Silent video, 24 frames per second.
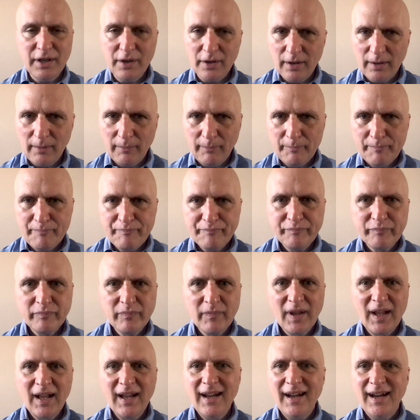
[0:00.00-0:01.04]
are here,
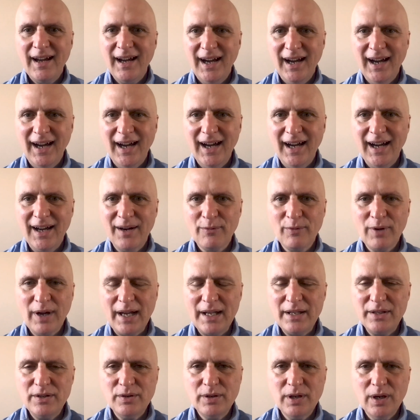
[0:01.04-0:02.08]
right?